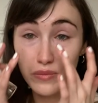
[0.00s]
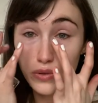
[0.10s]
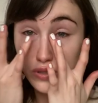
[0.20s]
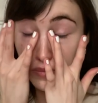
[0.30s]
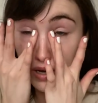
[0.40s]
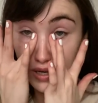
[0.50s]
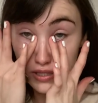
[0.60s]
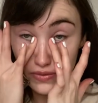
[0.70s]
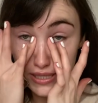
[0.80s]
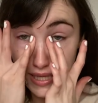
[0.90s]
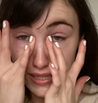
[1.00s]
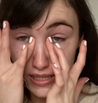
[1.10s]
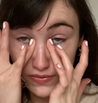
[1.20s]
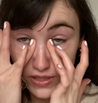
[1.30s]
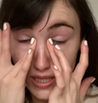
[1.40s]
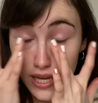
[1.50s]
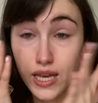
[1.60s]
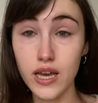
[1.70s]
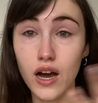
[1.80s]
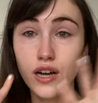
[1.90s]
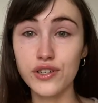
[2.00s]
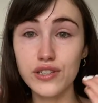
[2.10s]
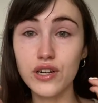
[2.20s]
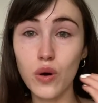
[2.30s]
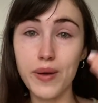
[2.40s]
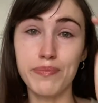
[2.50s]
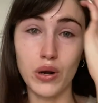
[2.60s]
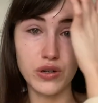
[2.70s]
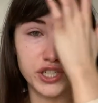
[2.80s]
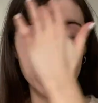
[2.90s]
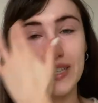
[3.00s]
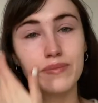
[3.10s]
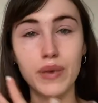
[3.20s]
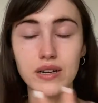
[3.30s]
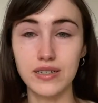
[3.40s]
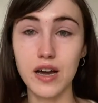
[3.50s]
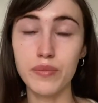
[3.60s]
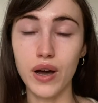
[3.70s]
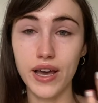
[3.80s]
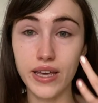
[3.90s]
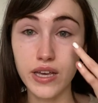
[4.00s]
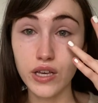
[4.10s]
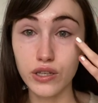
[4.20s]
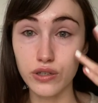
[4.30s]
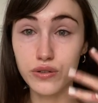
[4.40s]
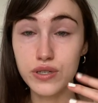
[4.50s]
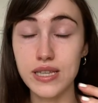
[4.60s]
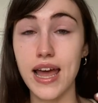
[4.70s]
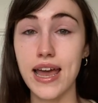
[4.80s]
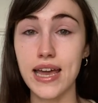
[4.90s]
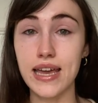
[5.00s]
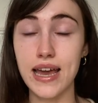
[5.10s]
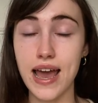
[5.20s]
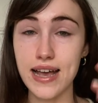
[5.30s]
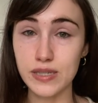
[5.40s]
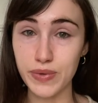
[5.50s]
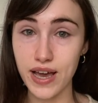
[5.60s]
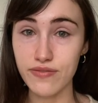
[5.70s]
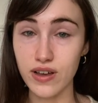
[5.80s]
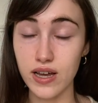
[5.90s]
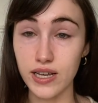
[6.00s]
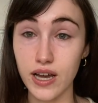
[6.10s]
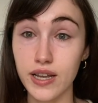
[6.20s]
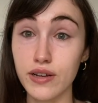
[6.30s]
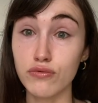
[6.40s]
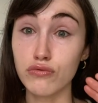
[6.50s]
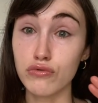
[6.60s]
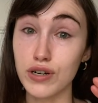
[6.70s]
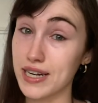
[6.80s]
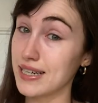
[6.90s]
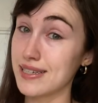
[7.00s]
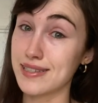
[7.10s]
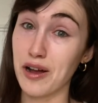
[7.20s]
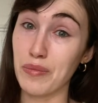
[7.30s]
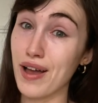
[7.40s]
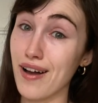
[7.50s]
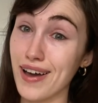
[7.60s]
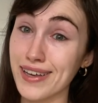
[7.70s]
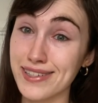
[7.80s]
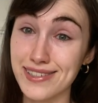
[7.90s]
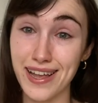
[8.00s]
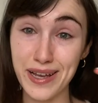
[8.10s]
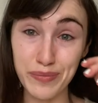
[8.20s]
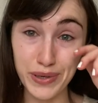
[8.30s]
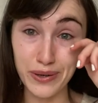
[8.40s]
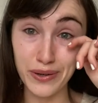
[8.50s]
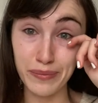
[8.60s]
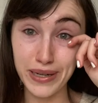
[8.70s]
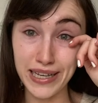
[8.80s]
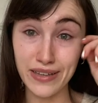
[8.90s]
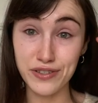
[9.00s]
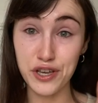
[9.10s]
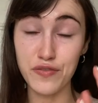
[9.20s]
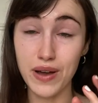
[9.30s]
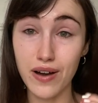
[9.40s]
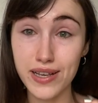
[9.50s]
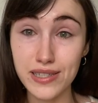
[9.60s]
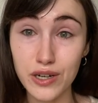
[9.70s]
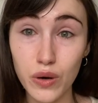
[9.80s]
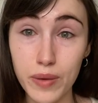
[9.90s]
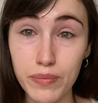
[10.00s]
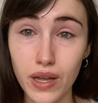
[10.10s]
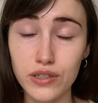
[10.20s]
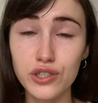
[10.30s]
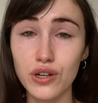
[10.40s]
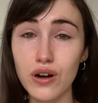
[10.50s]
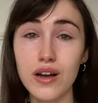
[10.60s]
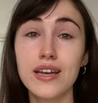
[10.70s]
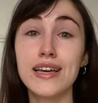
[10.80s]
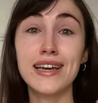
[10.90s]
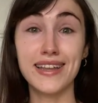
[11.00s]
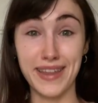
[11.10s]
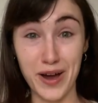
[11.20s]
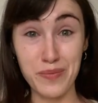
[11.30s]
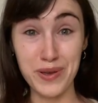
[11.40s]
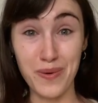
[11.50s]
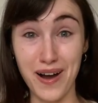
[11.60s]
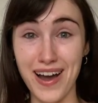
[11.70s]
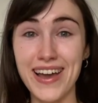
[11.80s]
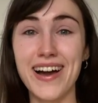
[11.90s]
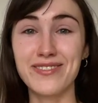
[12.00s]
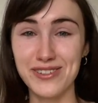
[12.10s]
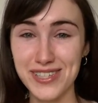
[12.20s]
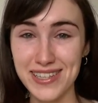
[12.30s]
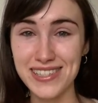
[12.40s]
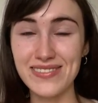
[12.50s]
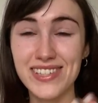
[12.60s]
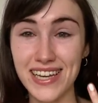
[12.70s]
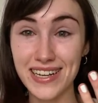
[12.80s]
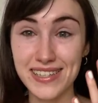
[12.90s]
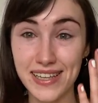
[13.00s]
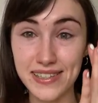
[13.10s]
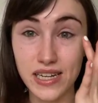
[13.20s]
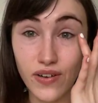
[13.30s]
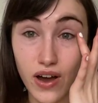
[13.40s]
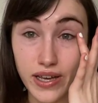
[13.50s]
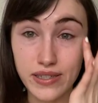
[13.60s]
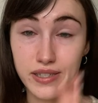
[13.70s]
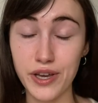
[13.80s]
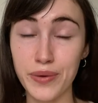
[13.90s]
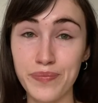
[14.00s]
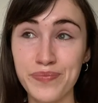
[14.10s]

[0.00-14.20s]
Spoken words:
Also, my eyes are really sensitive today. I just look quite blotchy and bunged up, but I used a SPF earlier and it really stung my eyes, like beyond belief. So if my eyes look quite bloodshot, that would be why. I've got sensitive skin and sensitive eyes, so